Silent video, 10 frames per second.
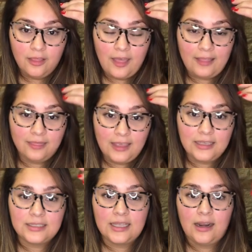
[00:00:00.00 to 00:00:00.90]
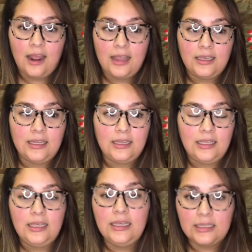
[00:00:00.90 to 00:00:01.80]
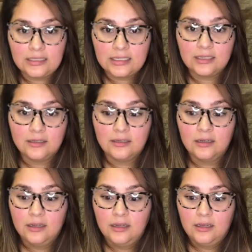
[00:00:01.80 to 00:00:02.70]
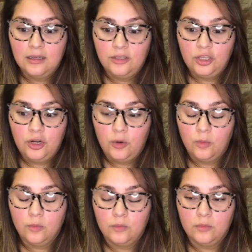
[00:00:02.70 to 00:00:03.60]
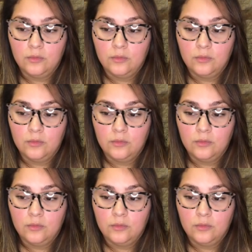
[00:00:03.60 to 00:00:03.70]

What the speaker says: that thinks that I can eat, you know,